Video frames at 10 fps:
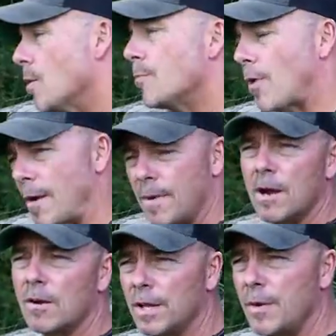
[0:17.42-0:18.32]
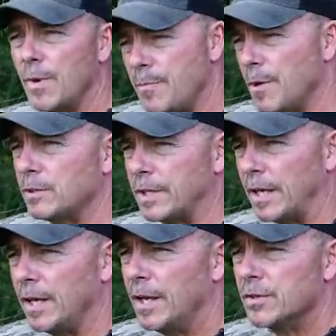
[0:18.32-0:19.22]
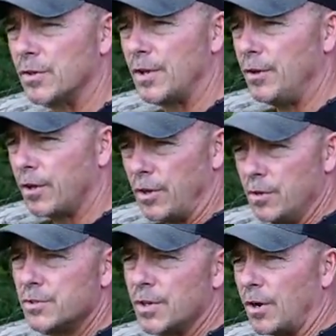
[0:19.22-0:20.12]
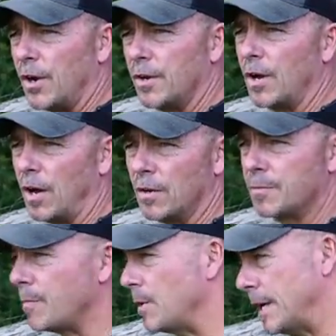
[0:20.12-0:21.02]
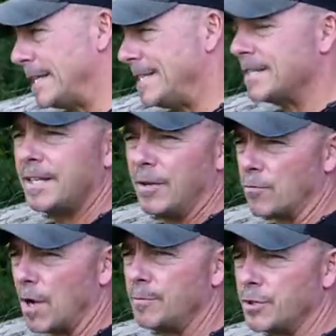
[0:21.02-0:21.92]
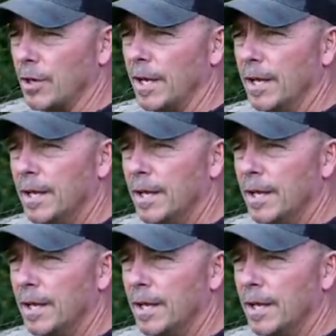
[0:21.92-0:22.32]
Primarily, we built it so that you could use it on a existing rub tree.